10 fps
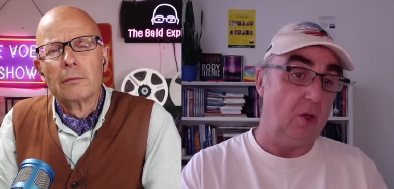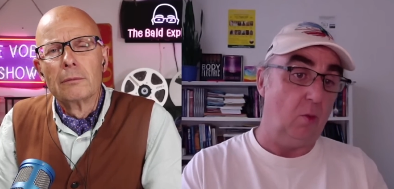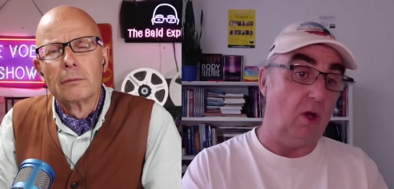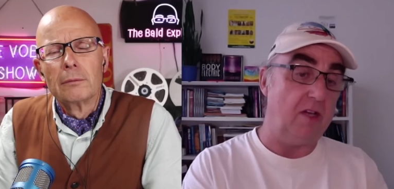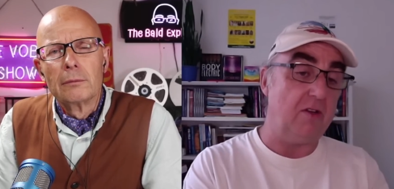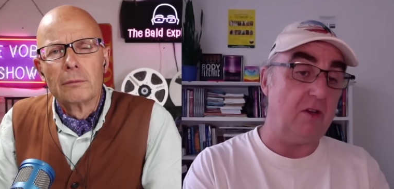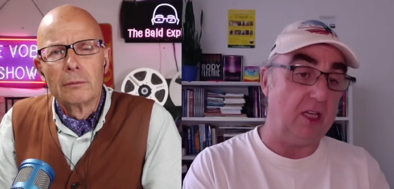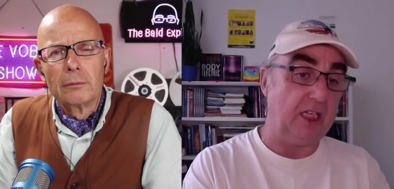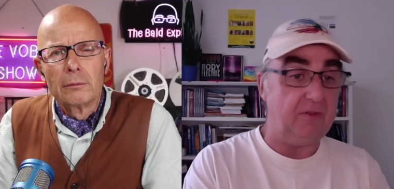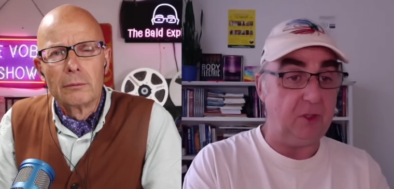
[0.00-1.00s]
Speaker 1: why don't I
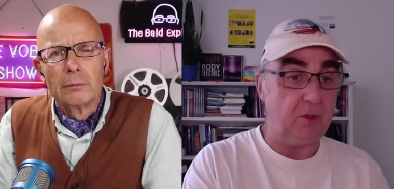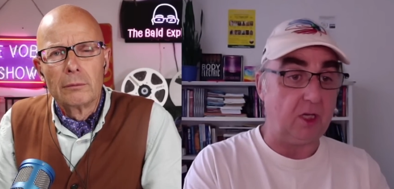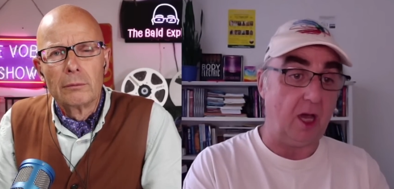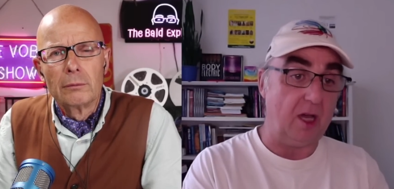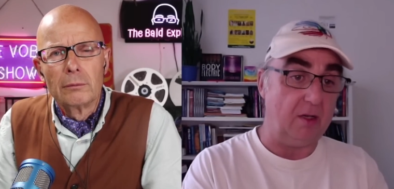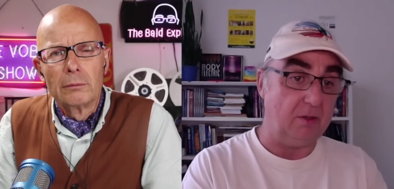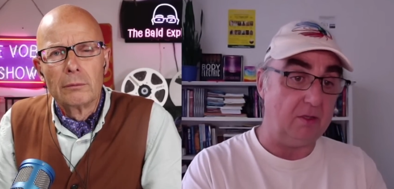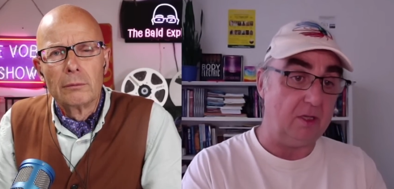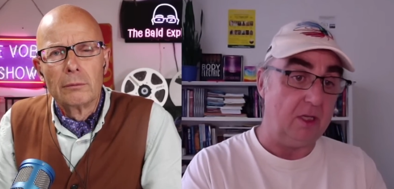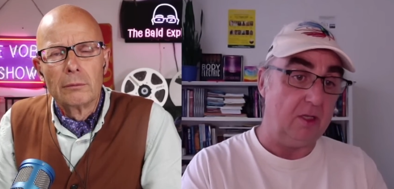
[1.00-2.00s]
give you a code
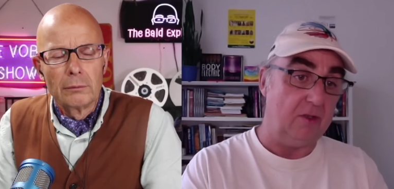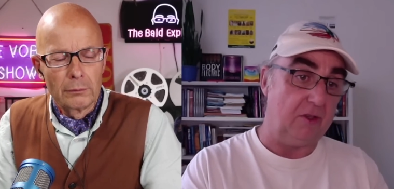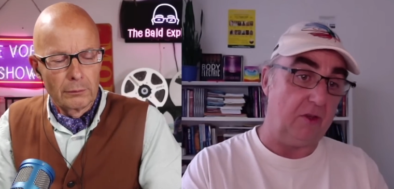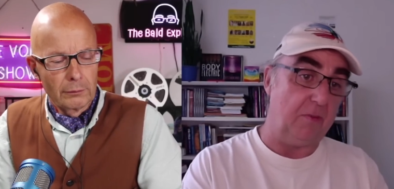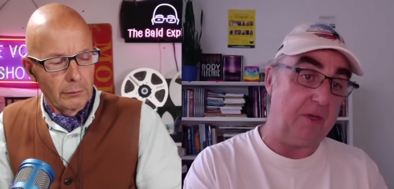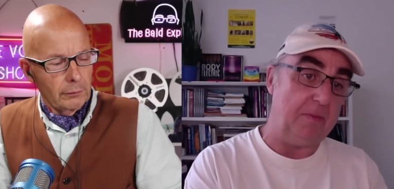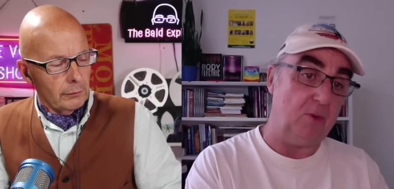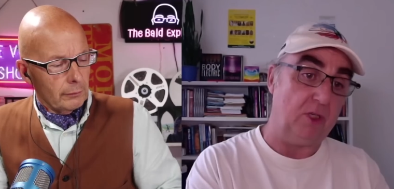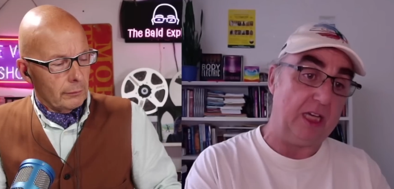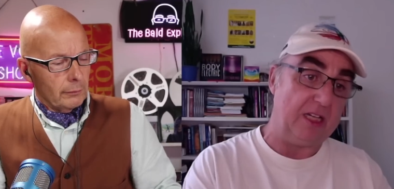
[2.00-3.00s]
so that people
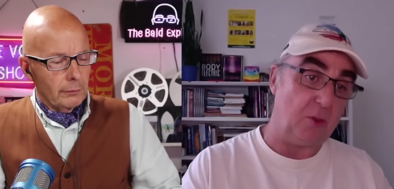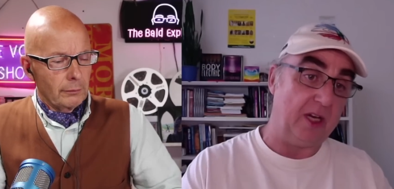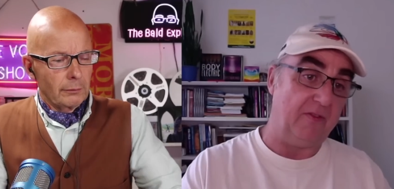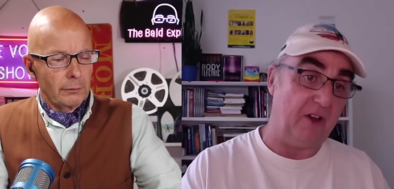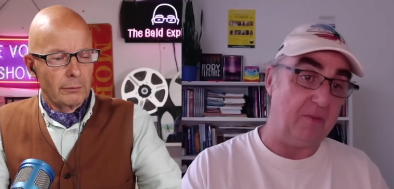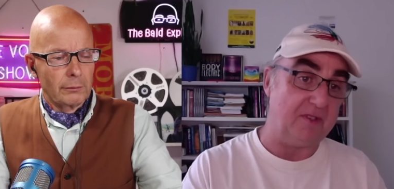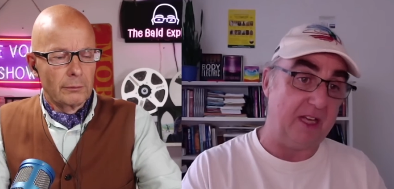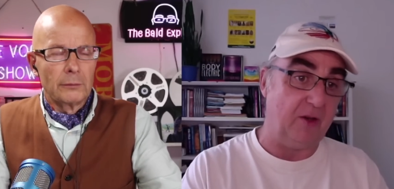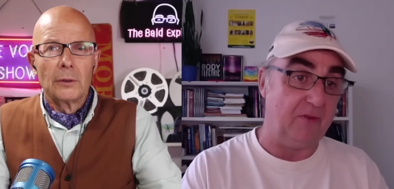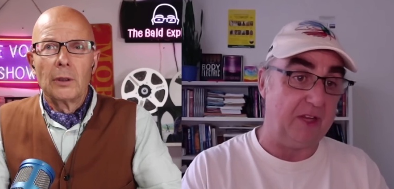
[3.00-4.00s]
can get 25%
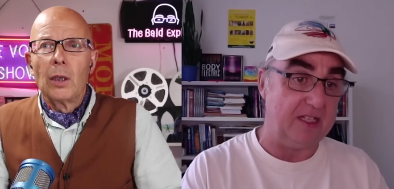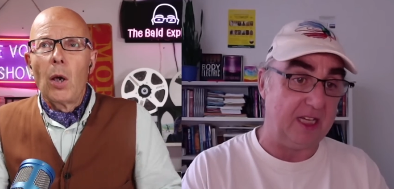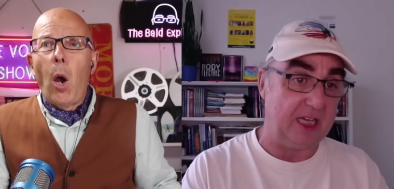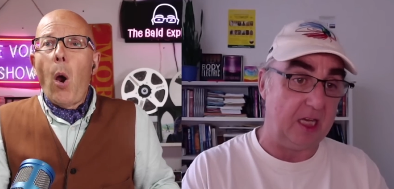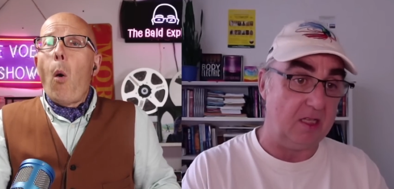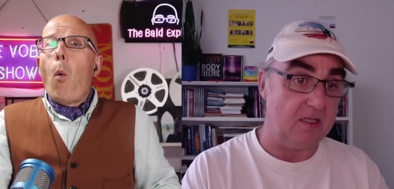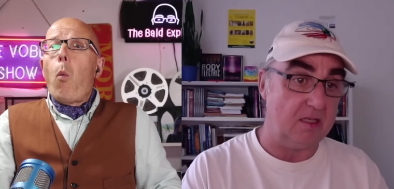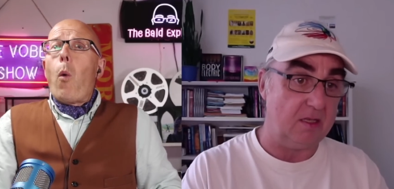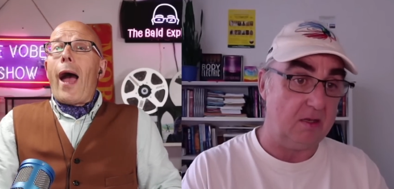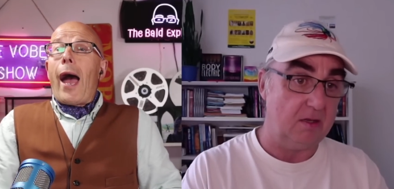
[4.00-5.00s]
off their tickets.
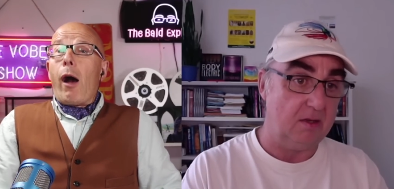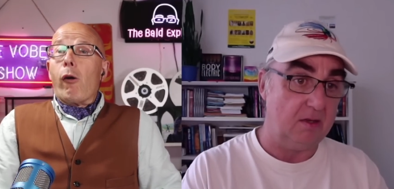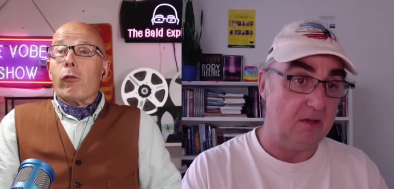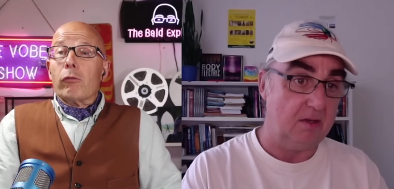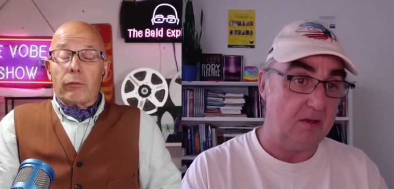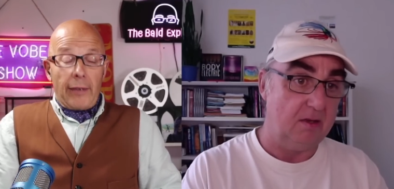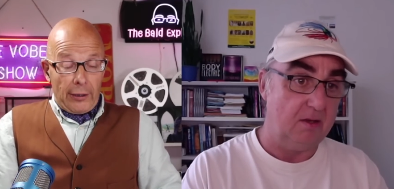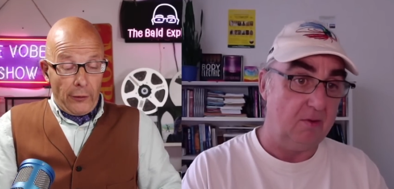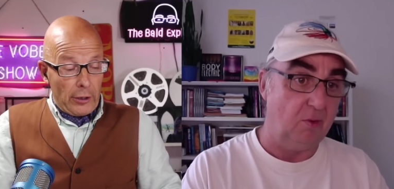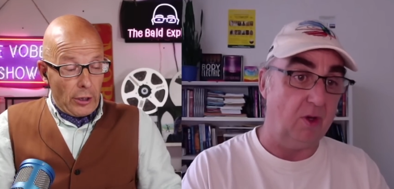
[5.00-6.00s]
Speaker 2: Wow,
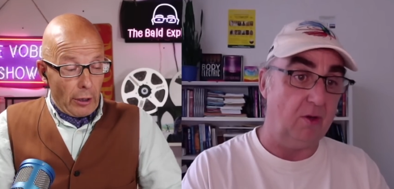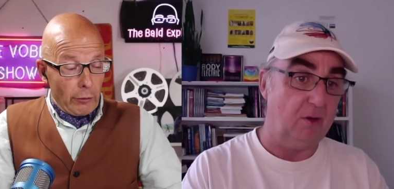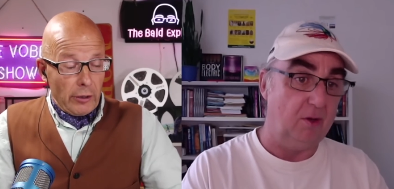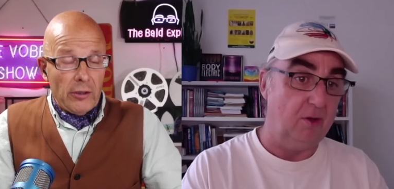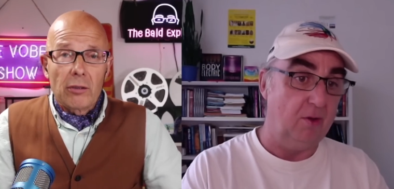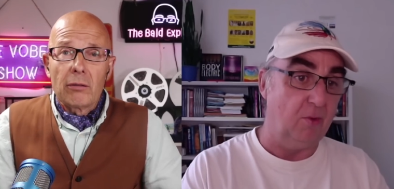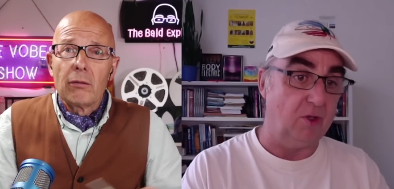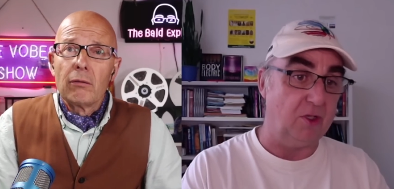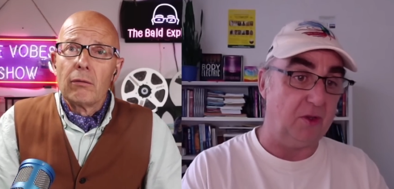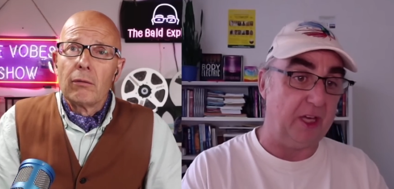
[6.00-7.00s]
that's what, very generous. What do
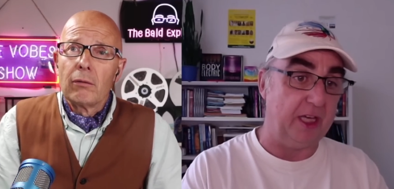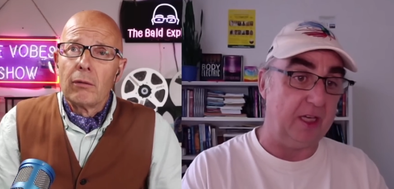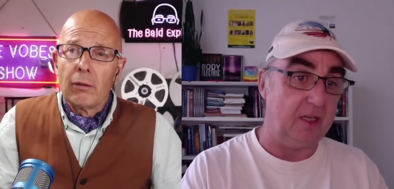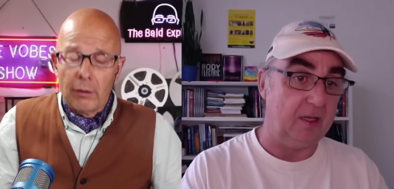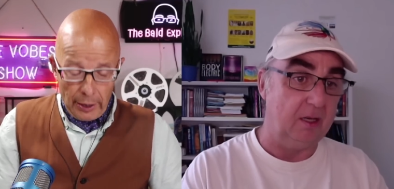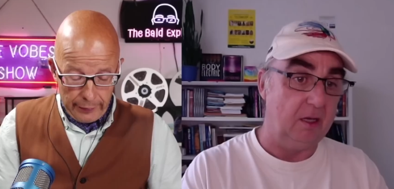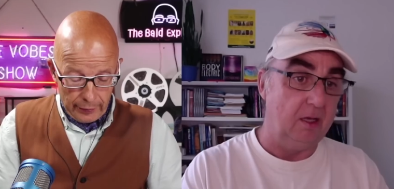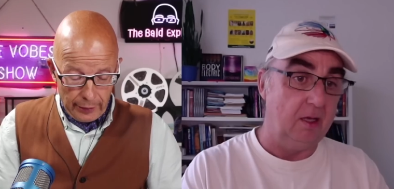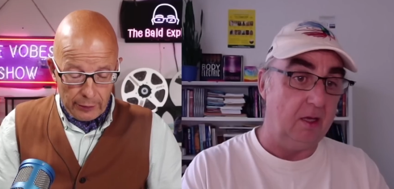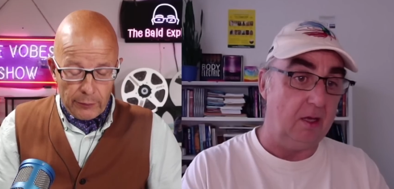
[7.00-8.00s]
you think? I
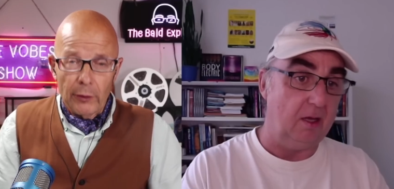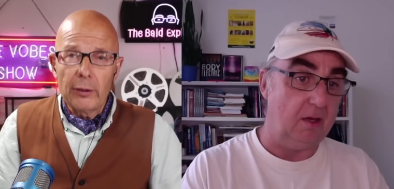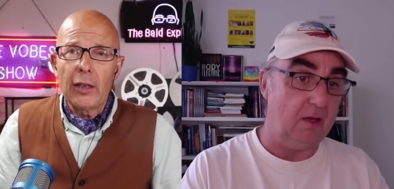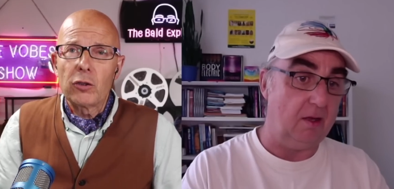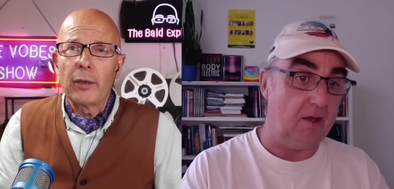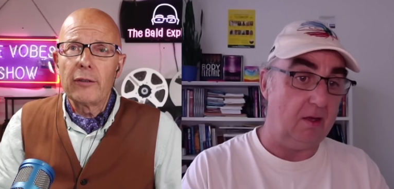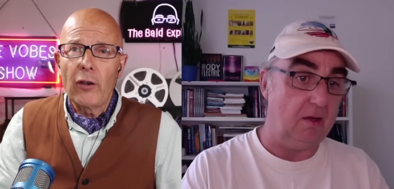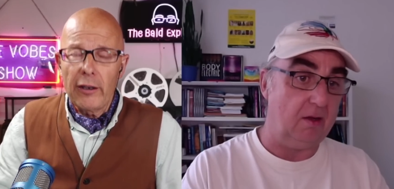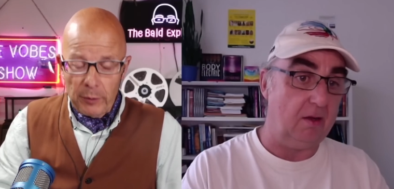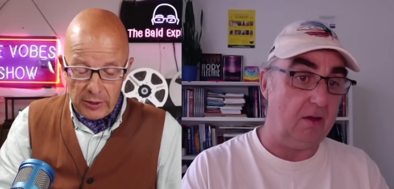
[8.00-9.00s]
think that's yeah,
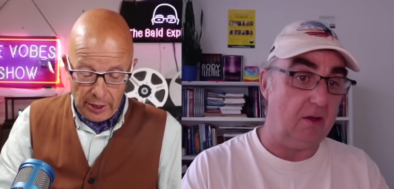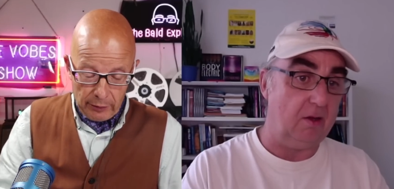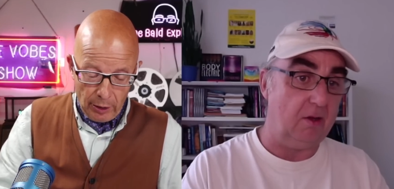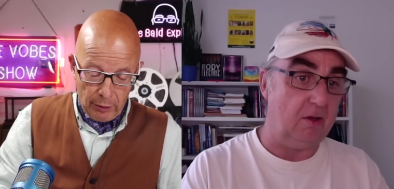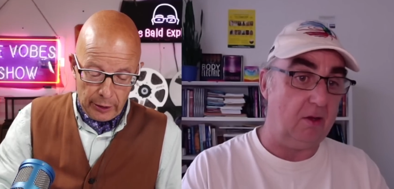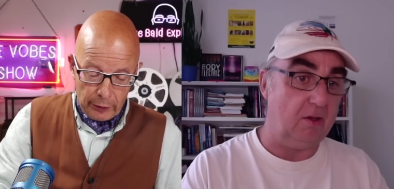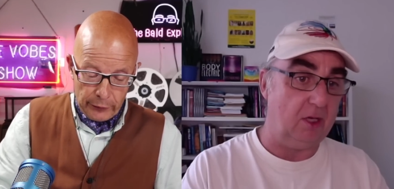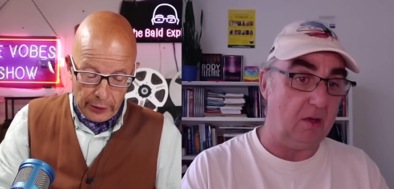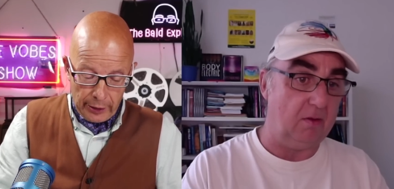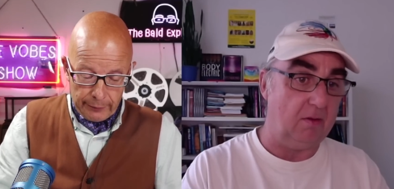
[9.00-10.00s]
25%. I'll yeah.
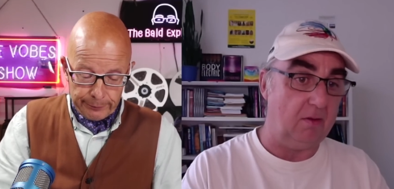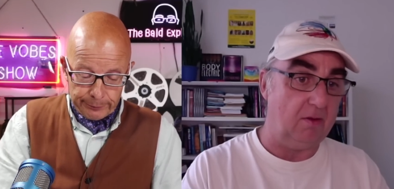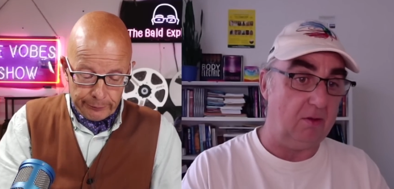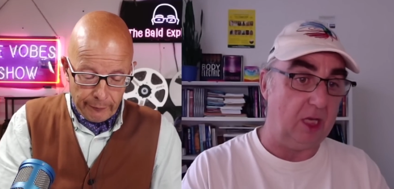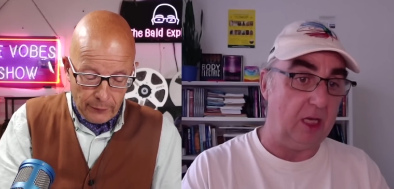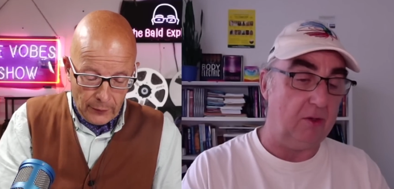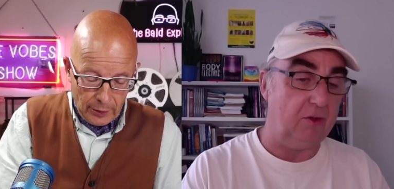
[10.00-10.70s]
go for that.
Speaker 1: Yeah.